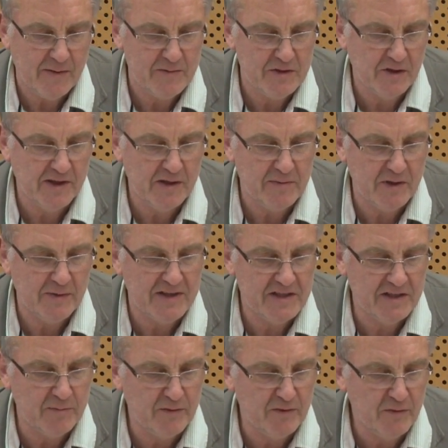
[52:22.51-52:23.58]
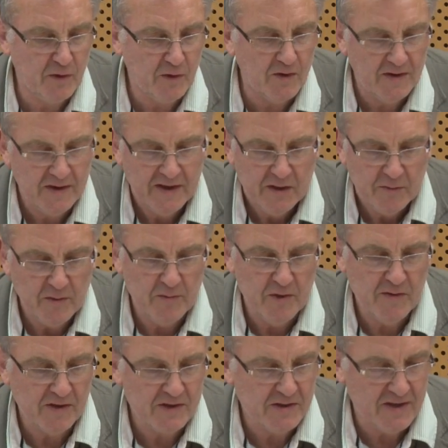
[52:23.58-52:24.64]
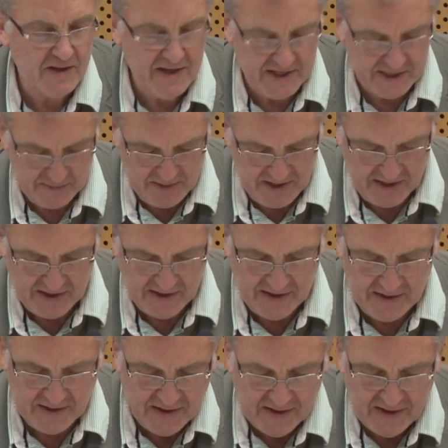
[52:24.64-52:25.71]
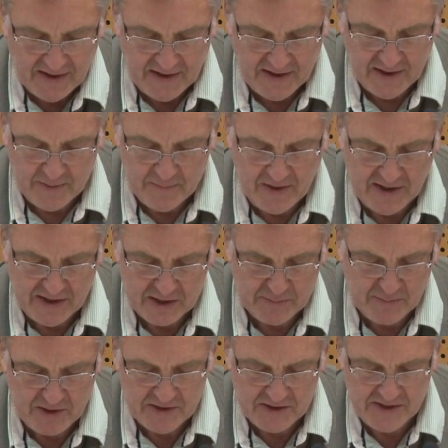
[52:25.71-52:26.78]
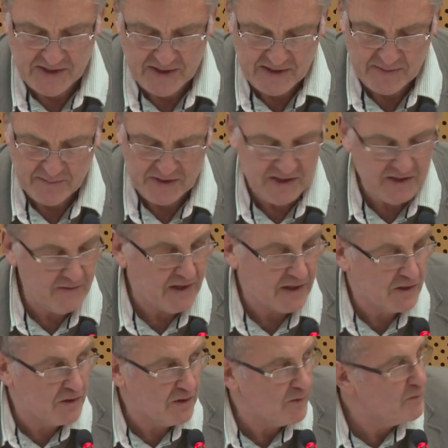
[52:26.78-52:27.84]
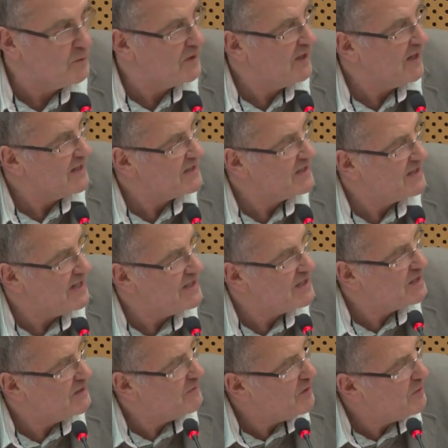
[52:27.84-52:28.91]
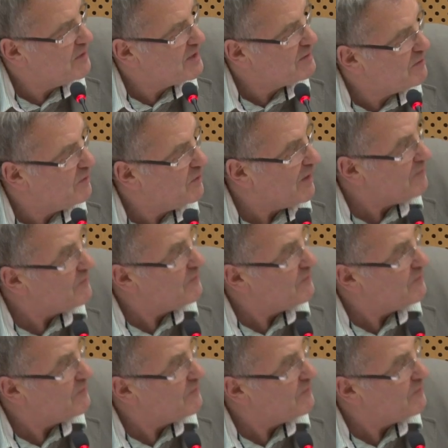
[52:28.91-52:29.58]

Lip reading: I'm sure there'll be questions. Before we move on to our next speaker, our sponsor, Mrs. Wikström, would like to say just a few words before.